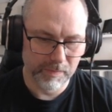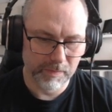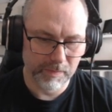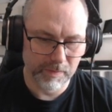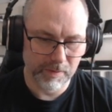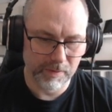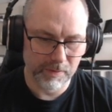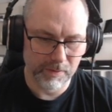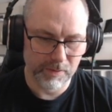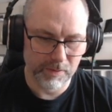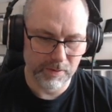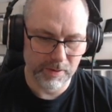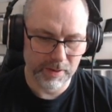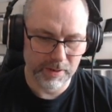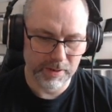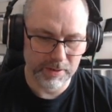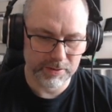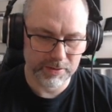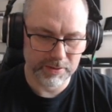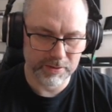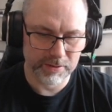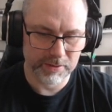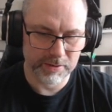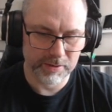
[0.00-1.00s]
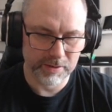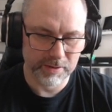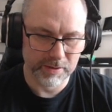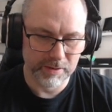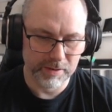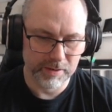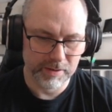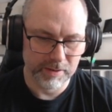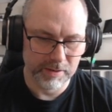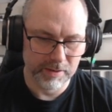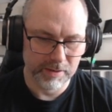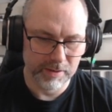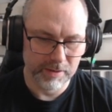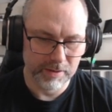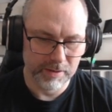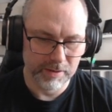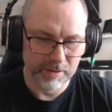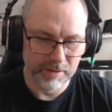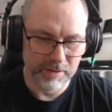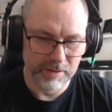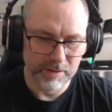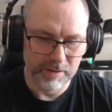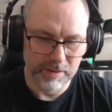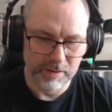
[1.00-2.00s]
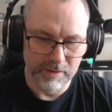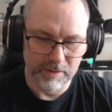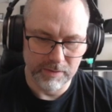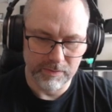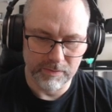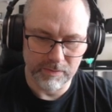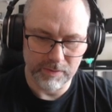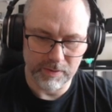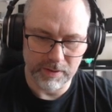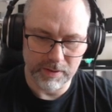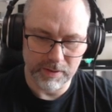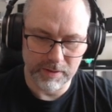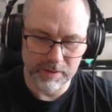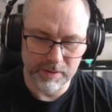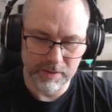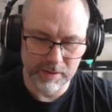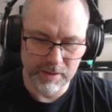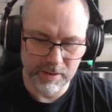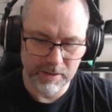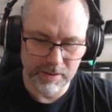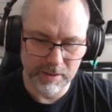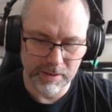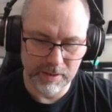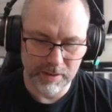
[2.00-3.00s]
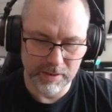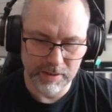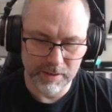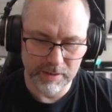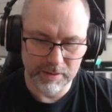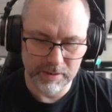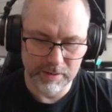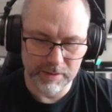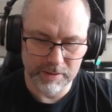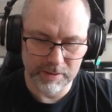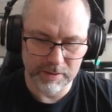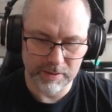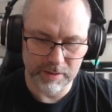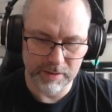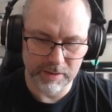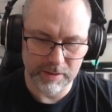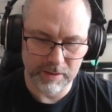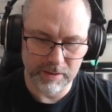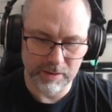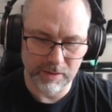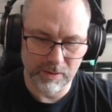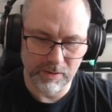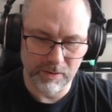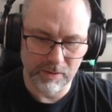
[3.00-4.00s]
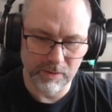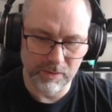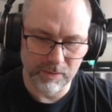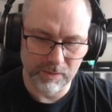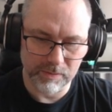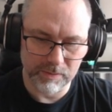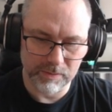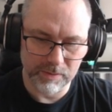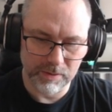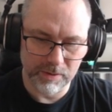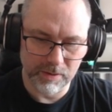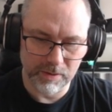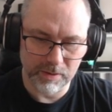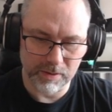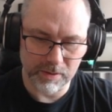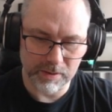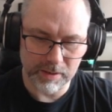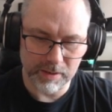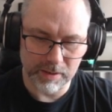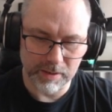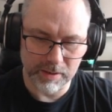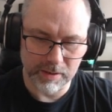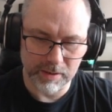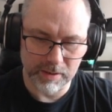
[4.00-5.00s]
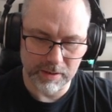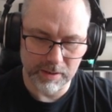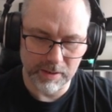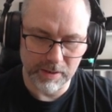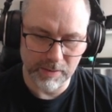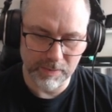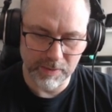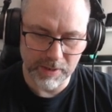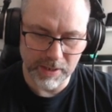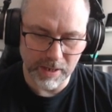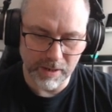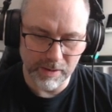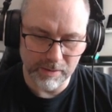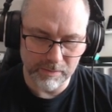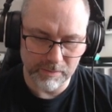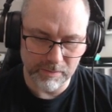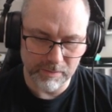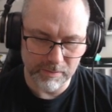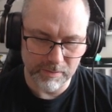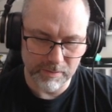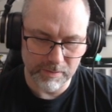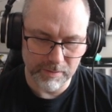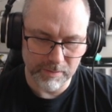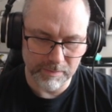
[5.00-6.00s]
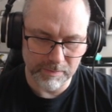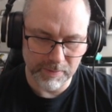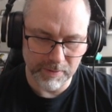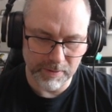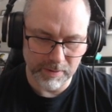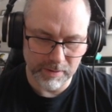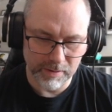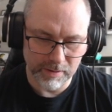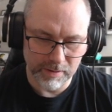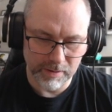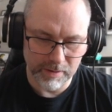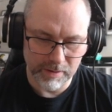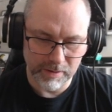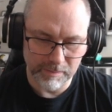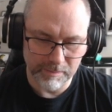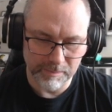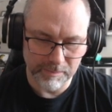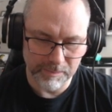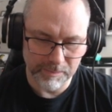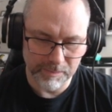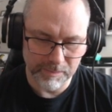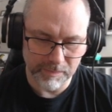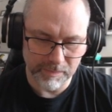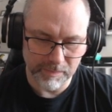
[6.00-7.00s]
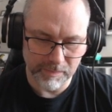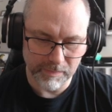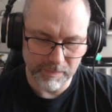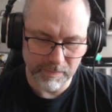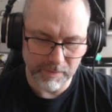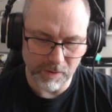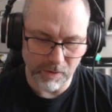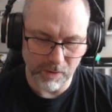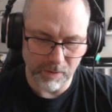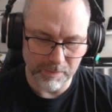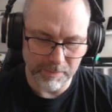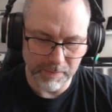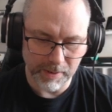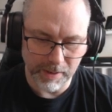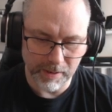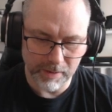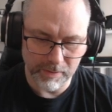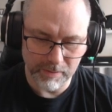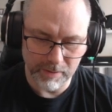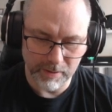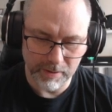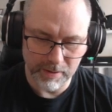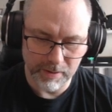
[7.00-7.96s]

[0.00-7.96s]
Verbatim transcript: Nice. Fantastic. Right, there is... Nice. Oh, look. There we go. Um, combo.